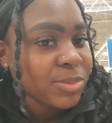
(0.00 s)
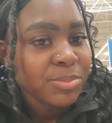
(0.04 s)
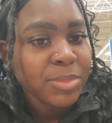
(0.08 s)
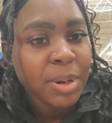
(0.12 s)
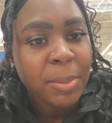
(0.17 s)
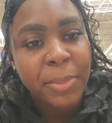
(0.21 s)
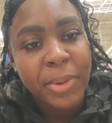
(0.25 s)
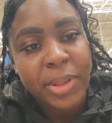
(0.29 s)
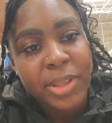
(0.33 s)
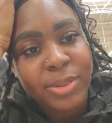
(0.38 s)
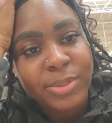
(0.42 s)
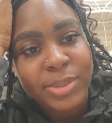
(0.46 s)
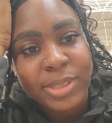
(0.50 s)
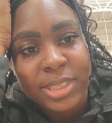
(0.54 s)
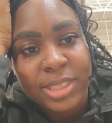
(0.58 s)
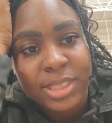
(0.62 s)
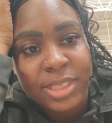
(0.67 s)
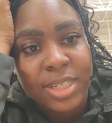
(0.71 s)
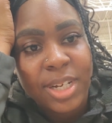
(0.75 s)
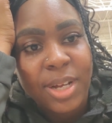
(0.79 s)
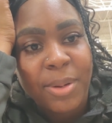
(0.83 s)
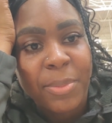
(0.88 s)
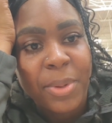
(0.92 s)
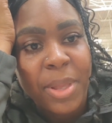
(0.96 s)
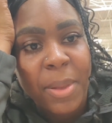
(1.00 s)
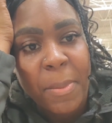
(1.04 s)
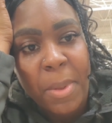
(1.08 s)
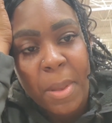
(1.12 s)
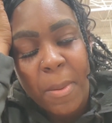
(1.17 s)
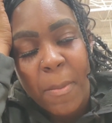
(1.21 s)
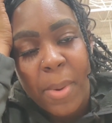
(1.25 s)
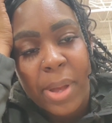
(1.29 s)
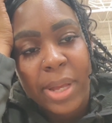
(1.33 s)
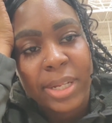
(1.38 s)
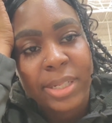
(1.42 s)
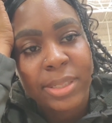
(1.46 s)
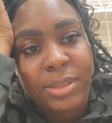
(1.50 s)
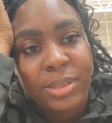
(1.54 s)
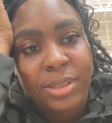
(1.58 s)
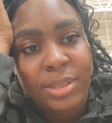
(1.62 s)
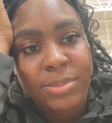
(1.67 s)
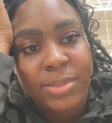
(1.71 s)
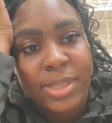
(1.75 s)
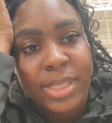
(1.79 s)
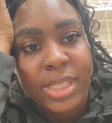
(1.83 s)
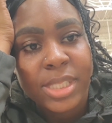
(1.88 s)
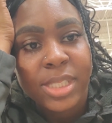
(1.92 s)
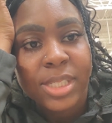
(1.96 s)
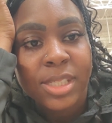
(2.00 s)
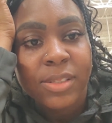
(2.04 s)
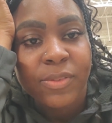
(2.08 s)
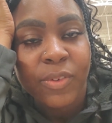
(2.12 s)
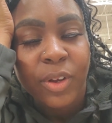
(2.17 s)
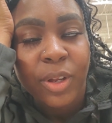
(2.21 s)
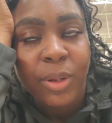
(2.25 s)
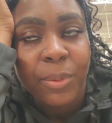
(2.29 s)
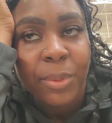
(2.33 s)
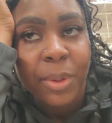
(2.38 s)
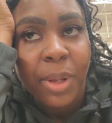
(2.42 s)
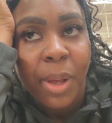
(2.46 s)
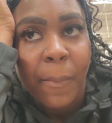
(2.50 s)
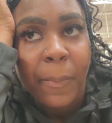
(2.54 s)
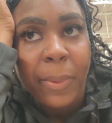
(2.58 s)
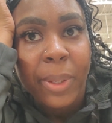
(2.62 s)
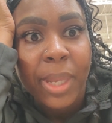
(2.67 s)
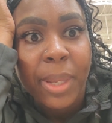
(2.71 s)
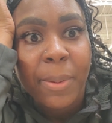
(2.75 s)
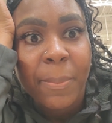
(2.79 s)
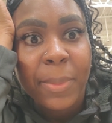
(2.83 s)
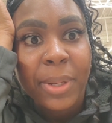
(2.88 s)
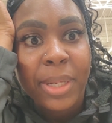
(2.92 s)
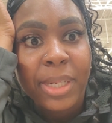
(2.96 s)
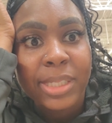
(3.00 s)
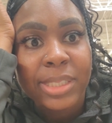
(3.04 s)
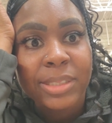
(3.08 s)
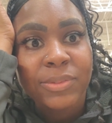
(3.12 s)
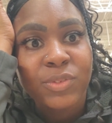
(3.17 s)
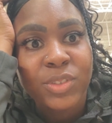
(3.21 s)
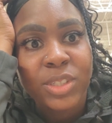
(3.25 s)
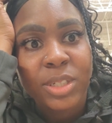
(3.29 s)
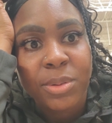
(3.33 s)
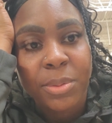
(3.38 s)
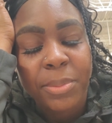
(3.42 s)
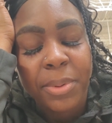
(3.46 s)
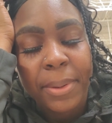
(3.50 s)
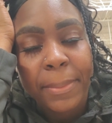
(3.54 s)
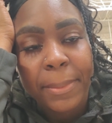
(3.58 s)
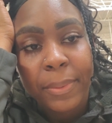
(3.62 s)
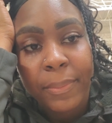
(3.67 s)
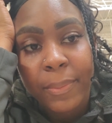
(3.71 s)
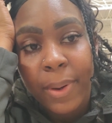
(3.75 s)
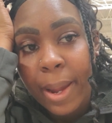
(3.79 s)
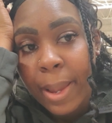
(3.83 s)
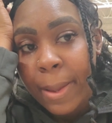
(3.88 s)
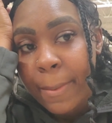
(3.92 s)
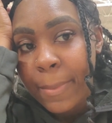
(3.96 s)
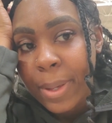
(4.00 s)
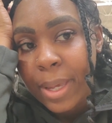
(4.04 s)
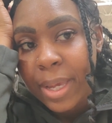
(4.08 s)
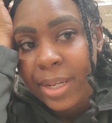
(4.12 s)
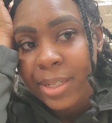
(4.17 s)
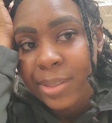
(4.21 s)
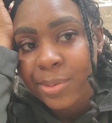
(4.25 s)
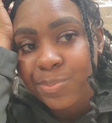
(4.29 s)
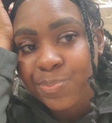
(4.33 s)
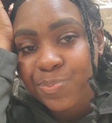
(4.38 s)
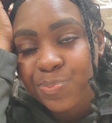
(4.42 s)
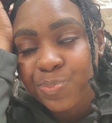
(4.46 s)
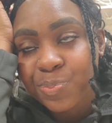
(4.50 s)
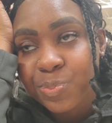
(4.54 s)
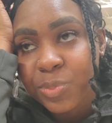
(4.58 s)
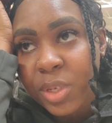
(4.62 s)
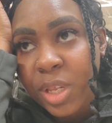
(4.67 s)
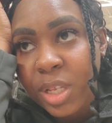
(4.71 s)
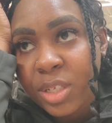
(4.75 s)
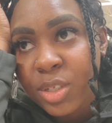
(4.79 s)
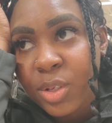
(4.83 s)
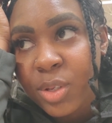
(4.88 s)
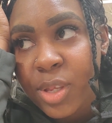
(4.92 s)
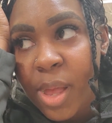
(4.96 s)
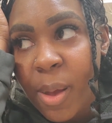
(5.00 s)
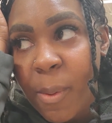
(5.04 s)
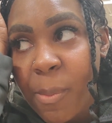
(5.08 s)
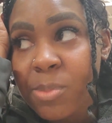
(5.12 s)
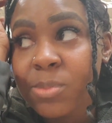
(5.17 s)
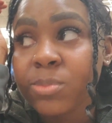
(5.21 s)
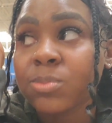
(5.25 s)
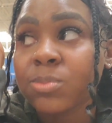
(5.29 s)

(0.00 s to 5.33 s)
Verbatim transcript: my brother was gonna come get me but it didn't make sense for him to come get me he's gonna bring me right back but yeah